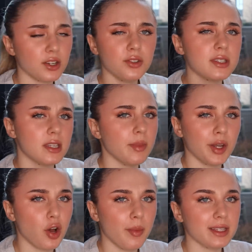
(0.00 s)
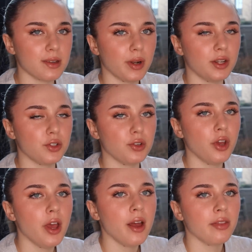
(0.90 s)
So I don't see many comments, and when I do,
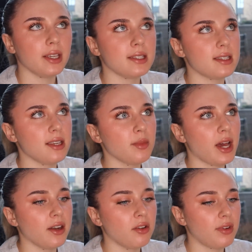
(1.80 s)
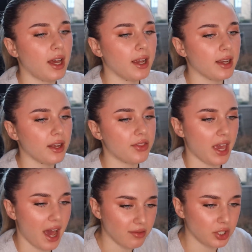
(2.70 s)
they seem kind of like
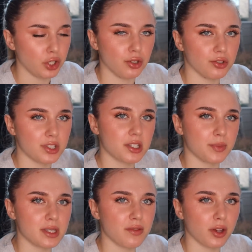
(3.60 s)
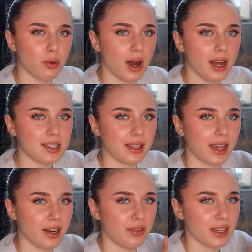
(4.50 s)
they haven't used specific words, like they
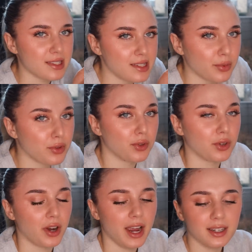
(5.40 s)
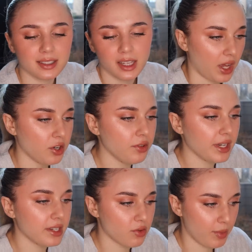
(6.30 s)
kind of like slipped through the cracks. I don't know if
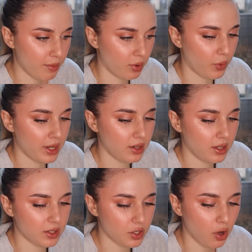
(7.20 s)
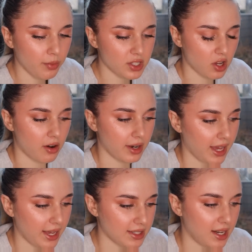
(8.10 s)
you guys remember when this whole mascara
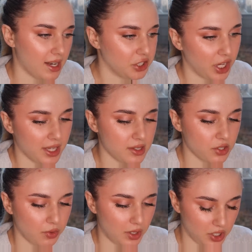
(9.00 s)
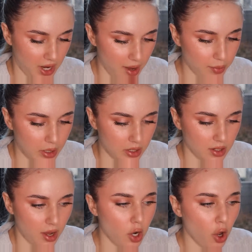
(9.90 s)
gate, lash gate situation
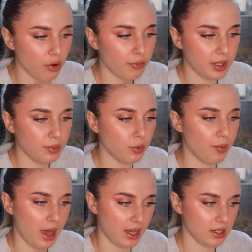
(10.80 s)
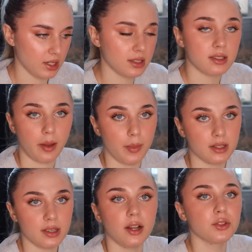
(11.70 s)
happened, a lot of people made
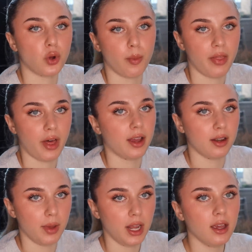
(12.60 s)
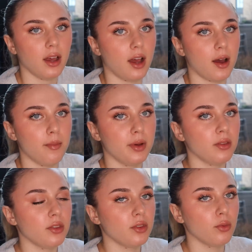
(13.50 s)
statements, and I'll talk about that in a minute, uh, but
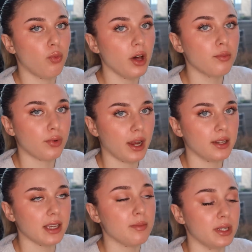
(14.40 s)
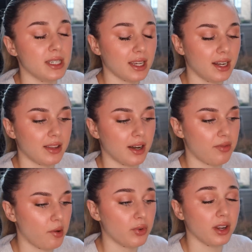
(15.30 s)
one brand in particular that I
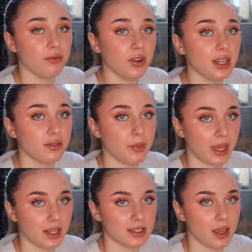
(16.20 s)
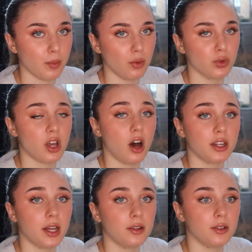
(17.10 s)
found really funny for making a statement was
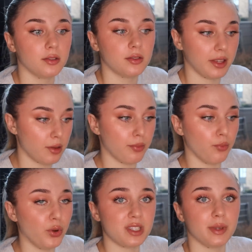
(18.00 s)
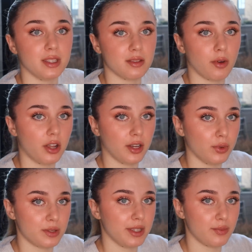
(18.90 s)
Ardell, like the Wispies, Ardell
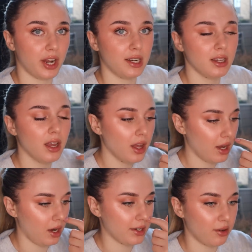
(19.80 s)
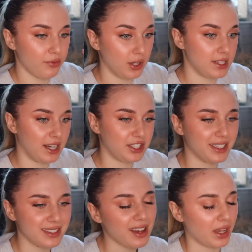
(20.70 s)
Wispies brand, Ardell False
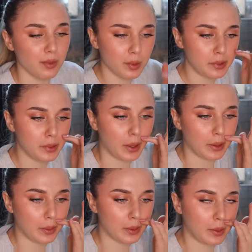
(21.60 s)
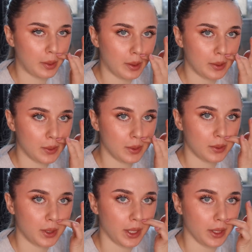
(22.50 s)
Lashes. I keep on scratching myself here because
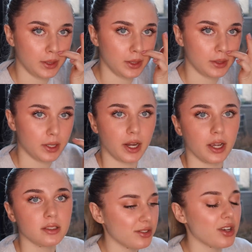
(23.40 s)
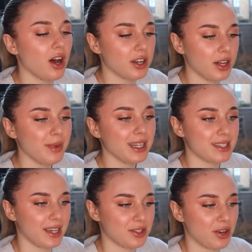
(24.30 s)
something's really itchy, sorry guys. So Ardell made
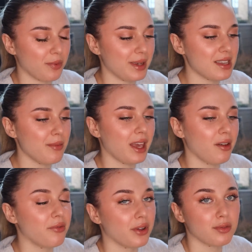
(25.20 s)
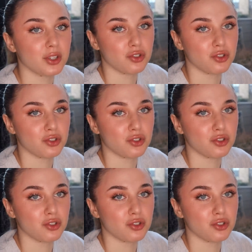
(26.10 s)
a TikTok basically making fun of the